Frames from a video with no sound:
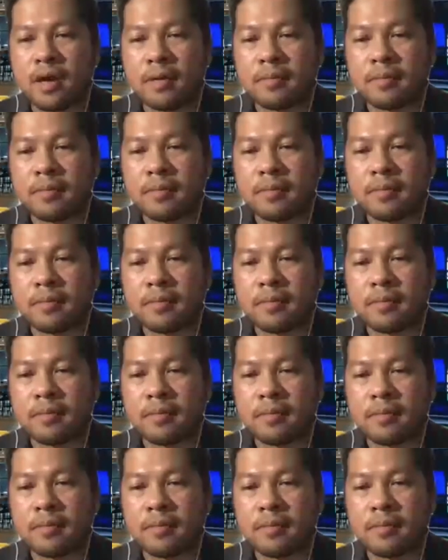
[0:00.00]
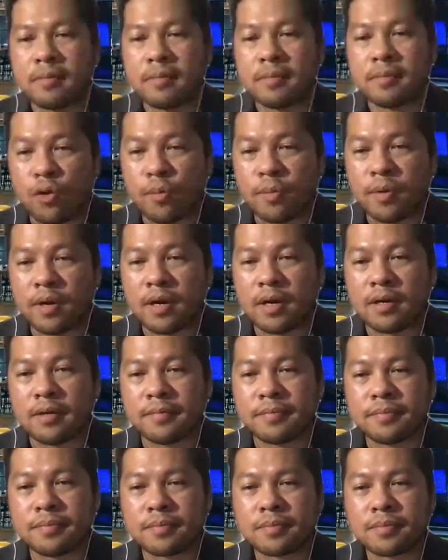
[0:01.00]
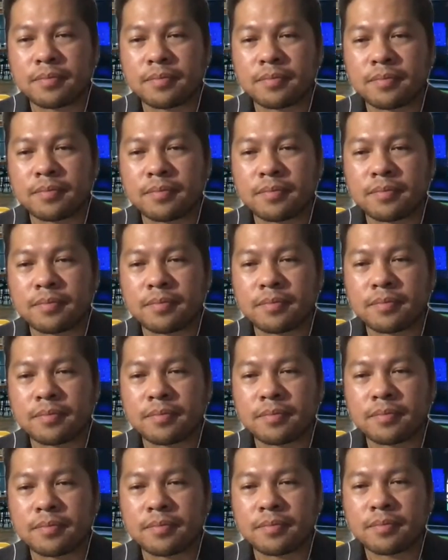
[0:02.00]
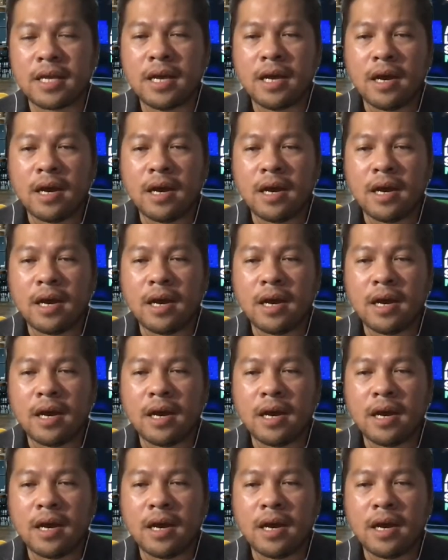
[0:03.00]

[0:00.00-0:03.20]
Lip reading: Strategizer and Luma Workplace.